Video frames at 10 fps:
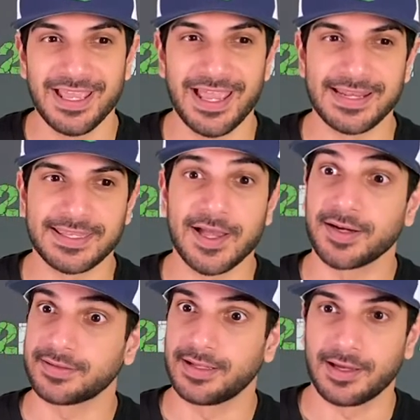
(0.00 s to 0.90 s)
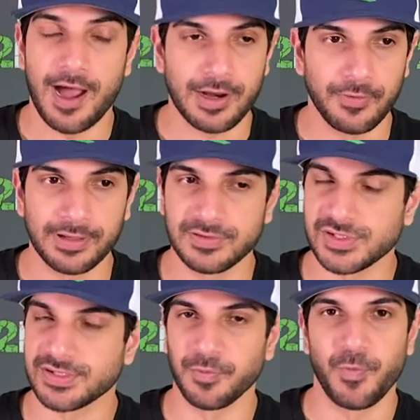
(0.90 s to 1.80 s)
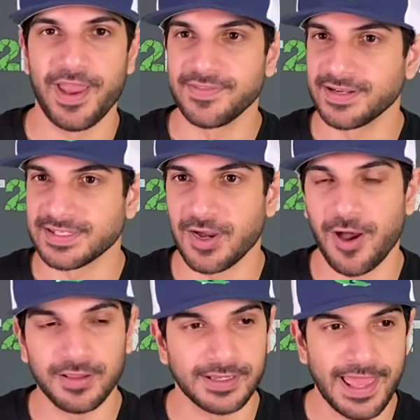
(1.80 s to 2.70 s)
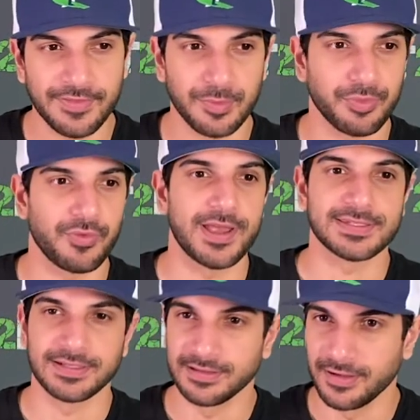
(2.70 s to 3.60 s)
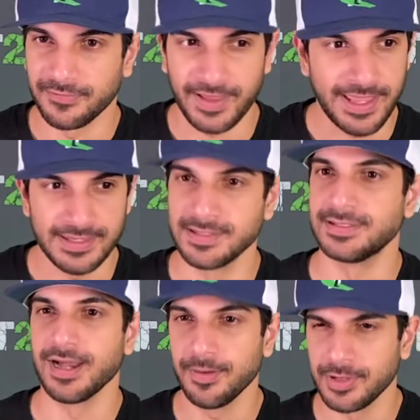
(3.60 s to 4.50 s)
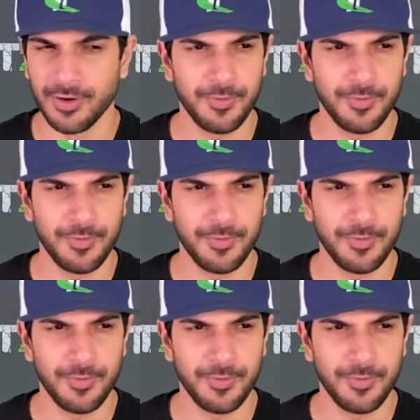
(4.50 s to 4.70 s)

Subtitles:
And Yannick Ngakoue, just the way that he's calling out the president of AEW.